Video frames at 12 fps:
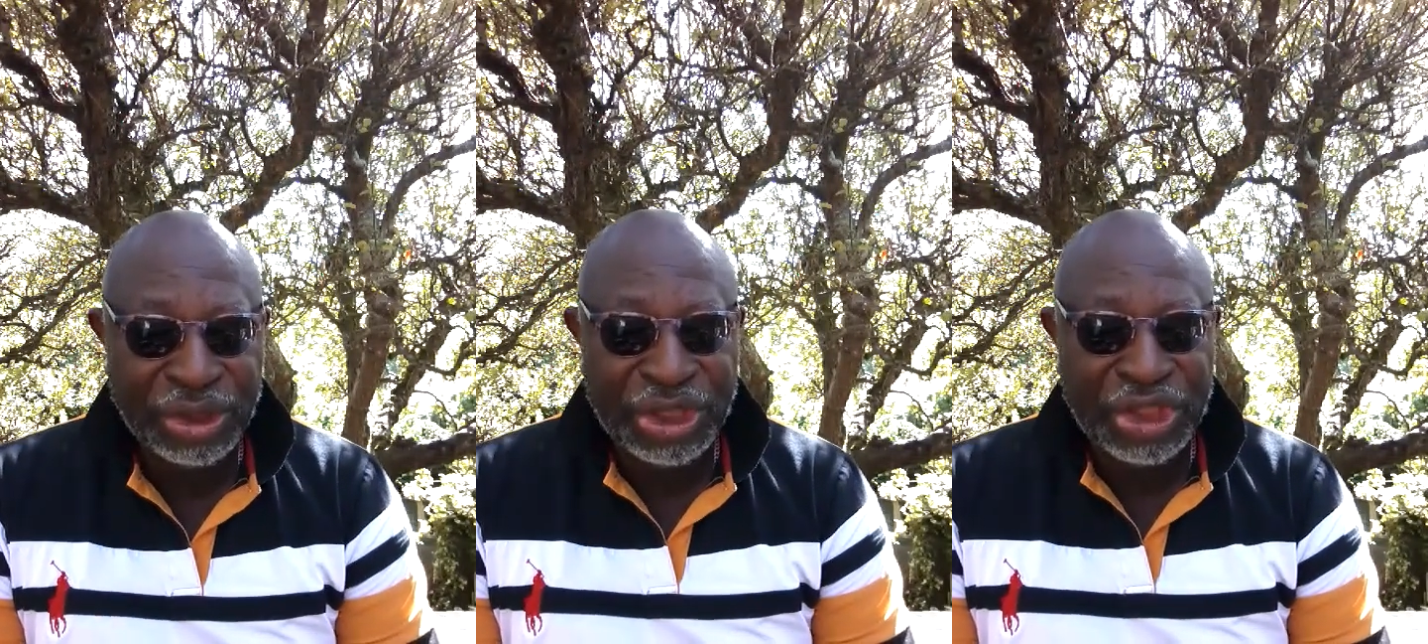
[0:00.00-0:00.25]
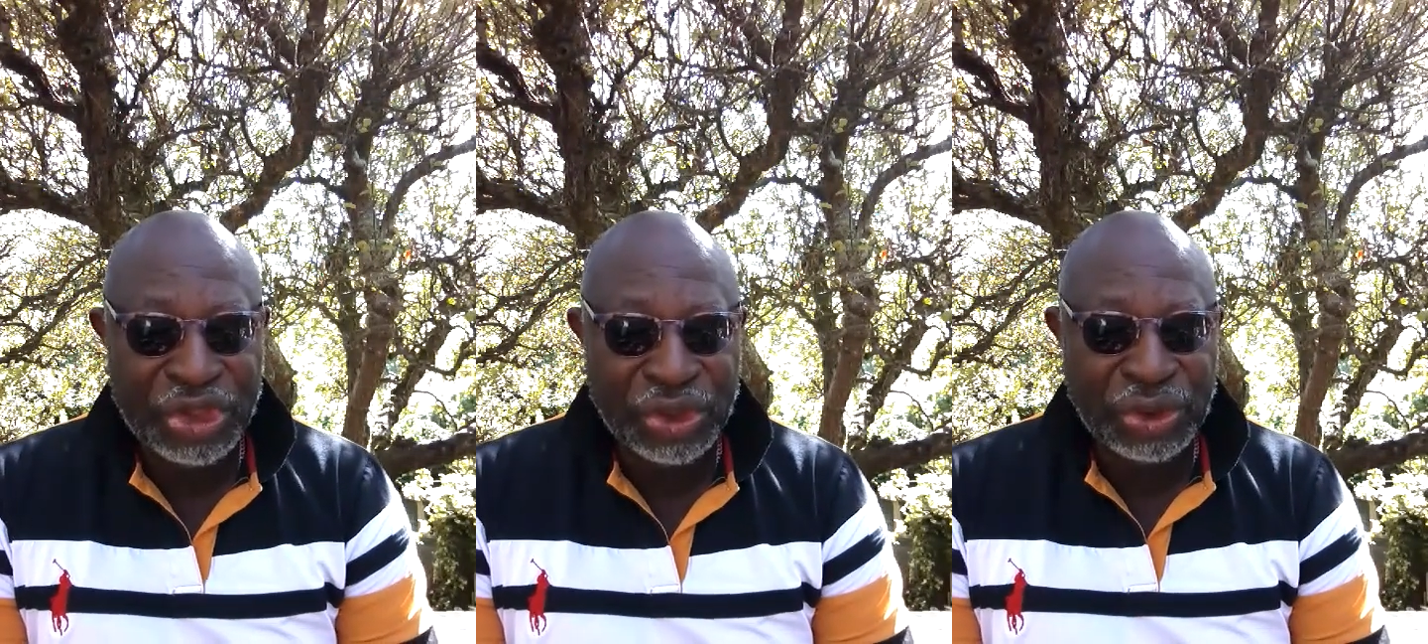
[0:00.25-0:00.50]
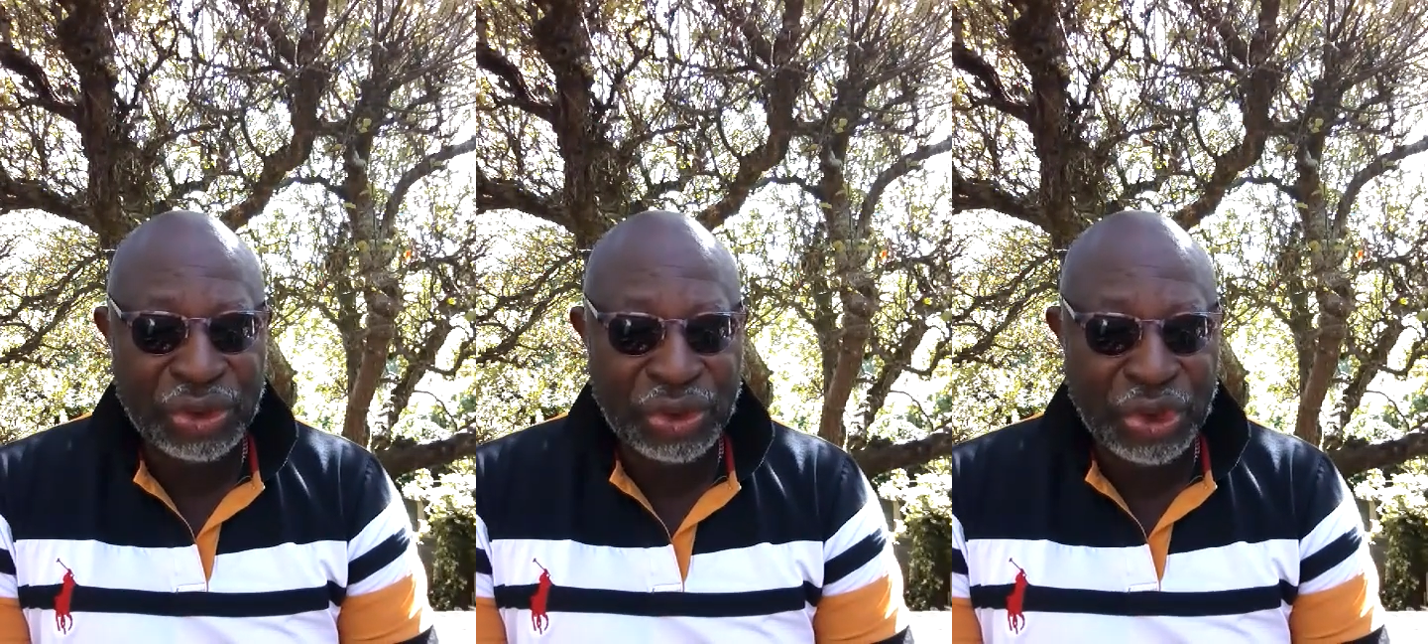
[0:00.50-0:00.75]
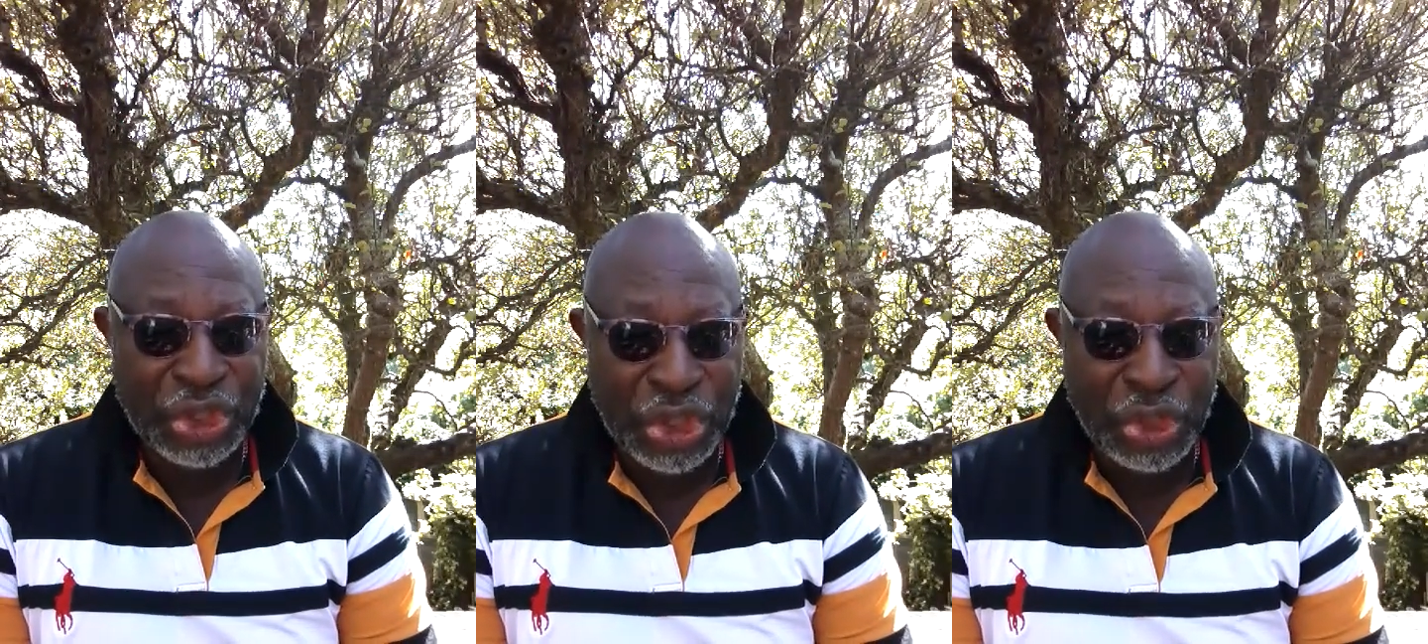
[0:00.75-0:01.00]
this
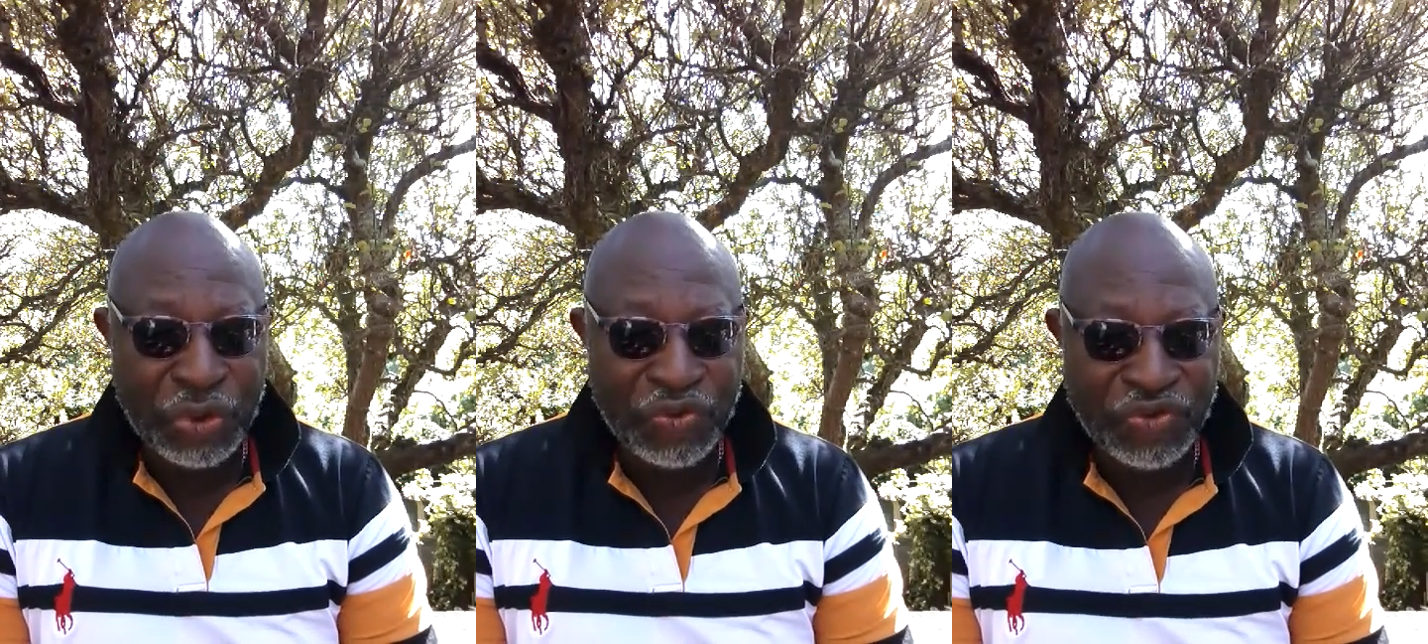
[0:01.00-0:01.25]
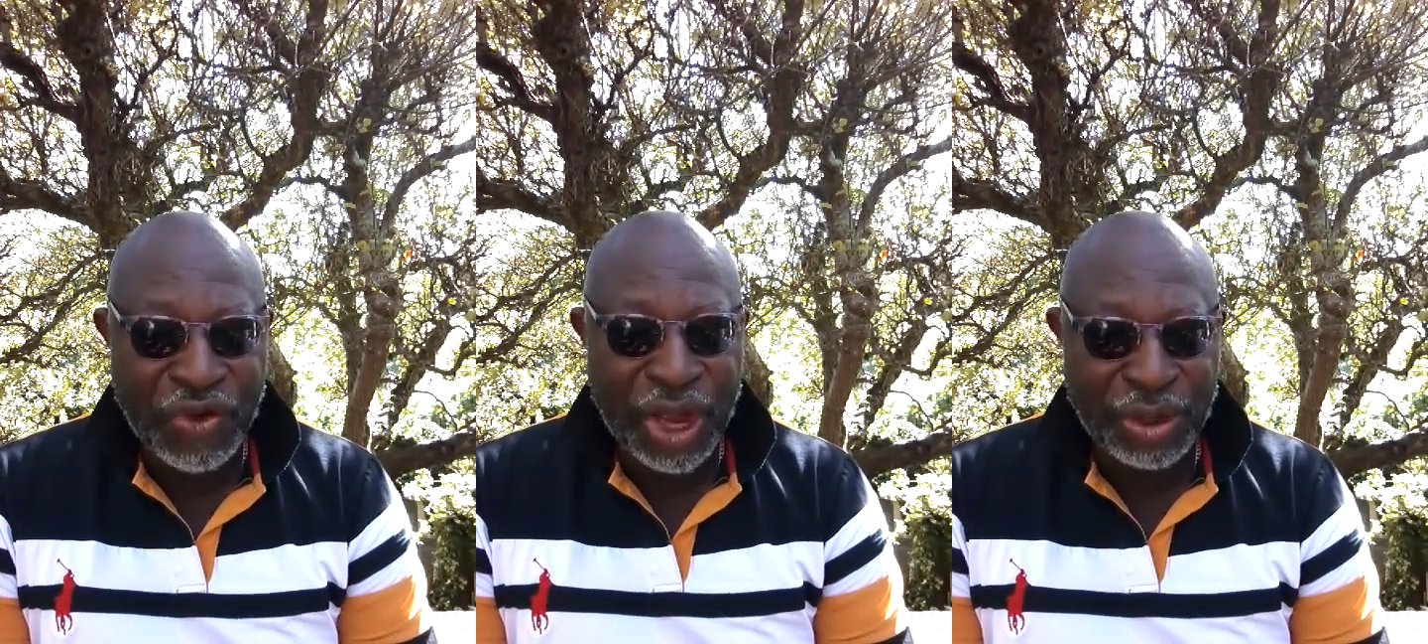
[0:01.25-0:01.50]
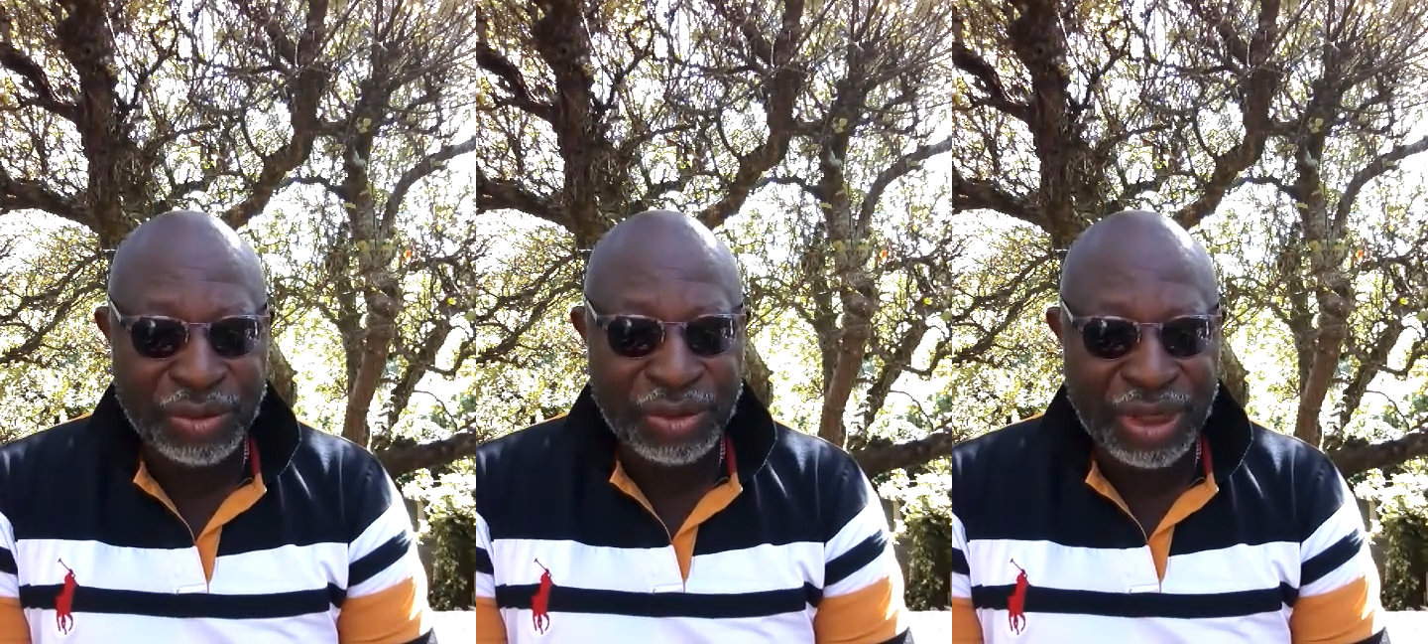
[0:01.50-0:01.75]
newfound